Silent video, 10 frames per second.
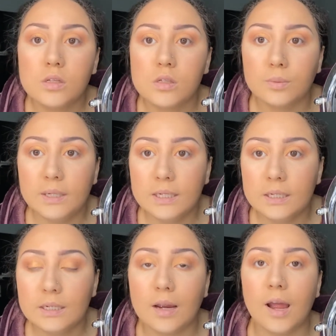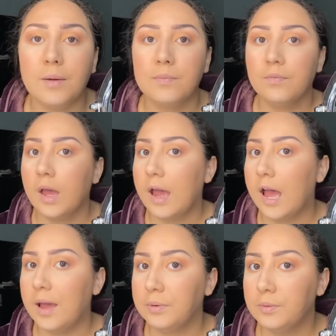Sweet, I'm
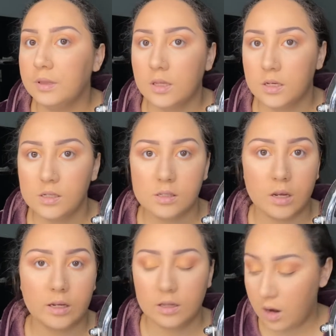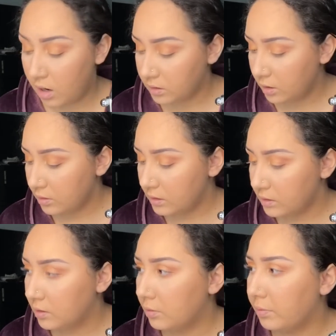happy with this. I could also use
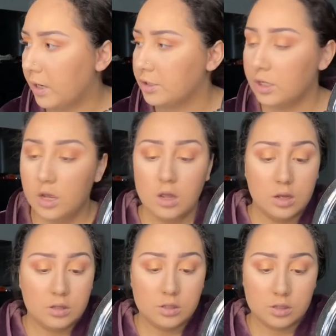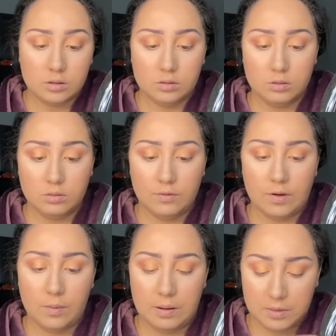this little brush to, if I
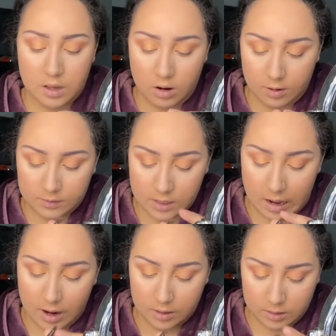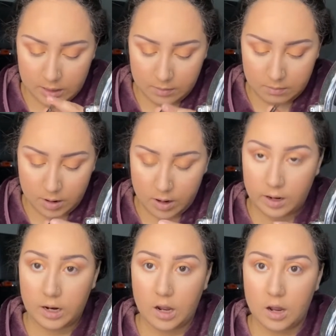wipe that off, to highlight
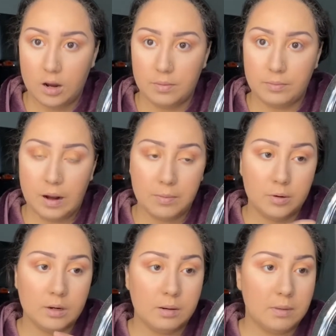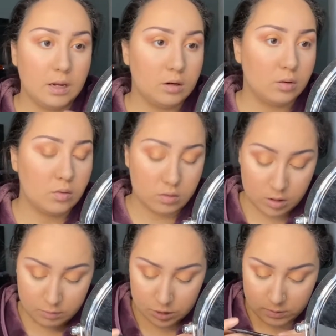my brow bone in my inner corner,
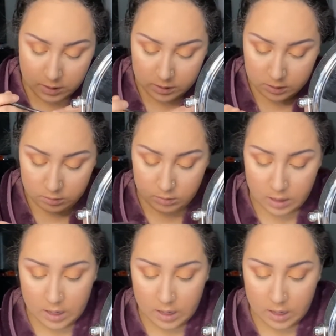which I'm gonna do.